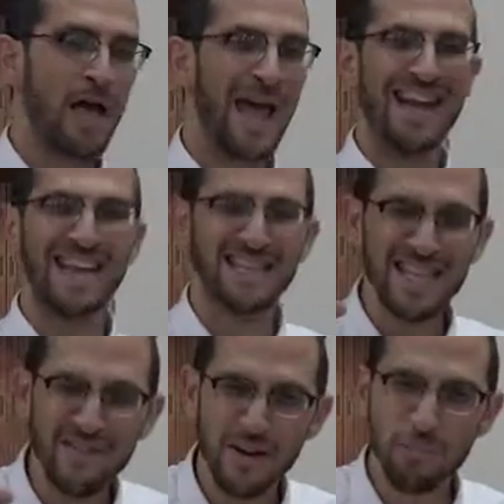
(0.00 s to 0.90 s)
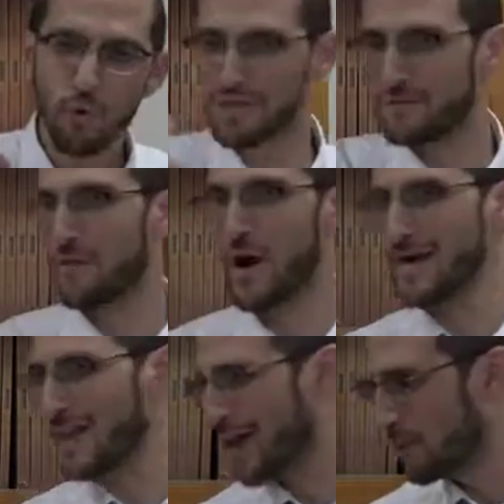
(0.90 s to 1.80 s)
And it's even a more
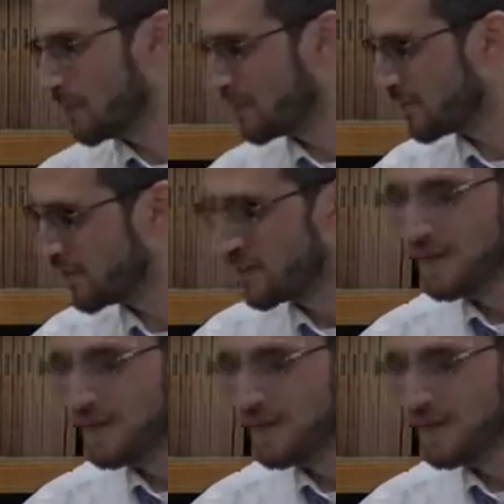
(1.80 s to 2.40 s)
defining element.